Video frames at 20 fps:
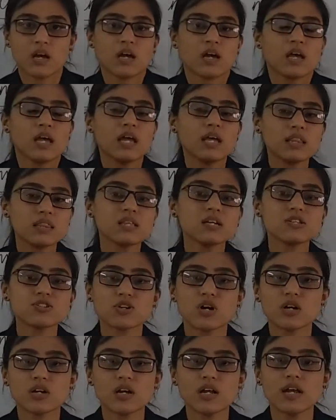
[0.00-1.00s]
in the
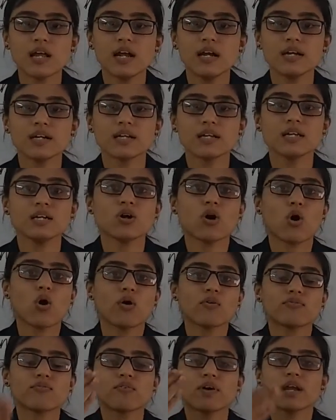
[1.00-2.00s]
journal entry
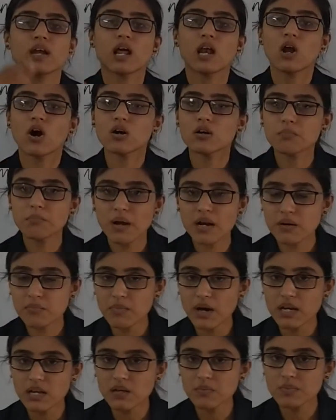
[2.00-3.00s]
of when allotment
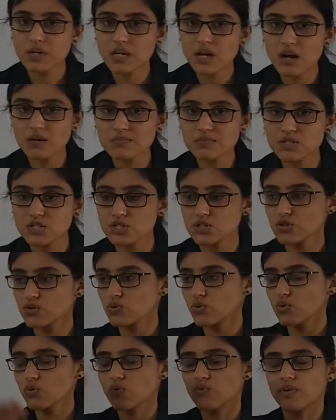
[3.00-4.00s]
money becomes
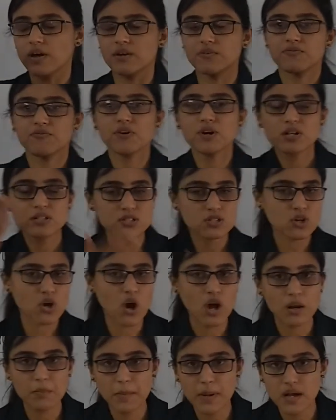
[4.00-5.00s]
due, when first
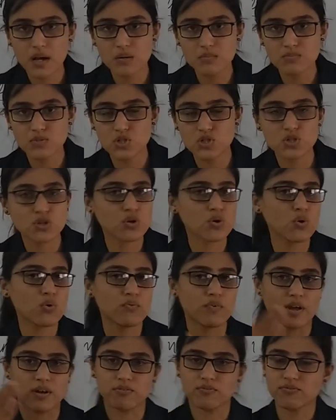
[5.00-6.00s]
call becomes due,
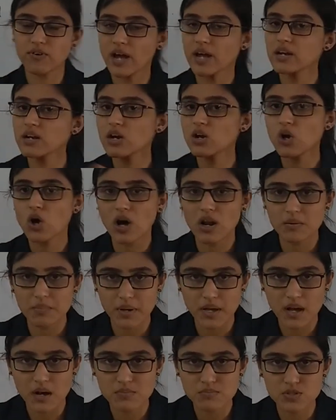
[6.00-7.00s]
when final call
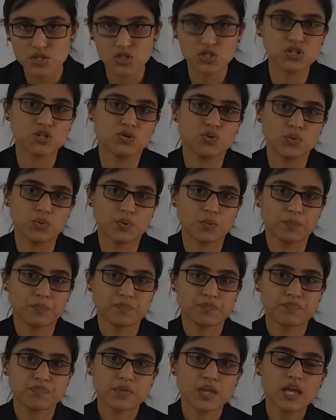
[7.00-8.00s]
becomes due,
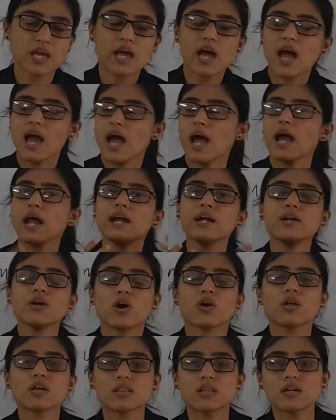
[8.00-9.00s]
and
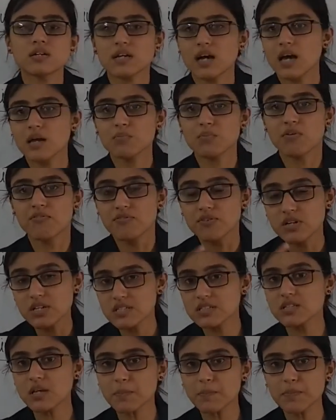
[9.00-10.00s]
during the time of
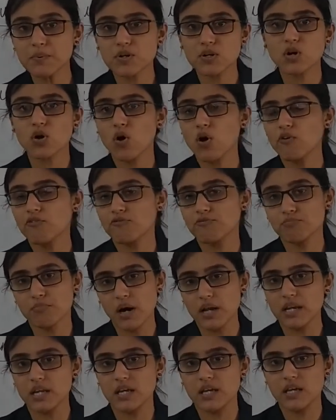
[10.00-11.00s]
receipt of
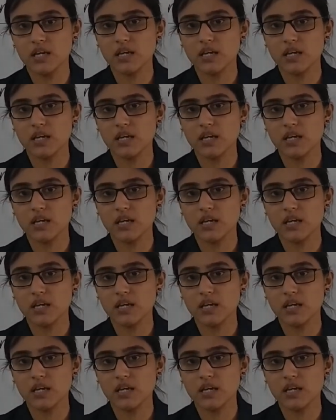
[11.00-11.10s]
money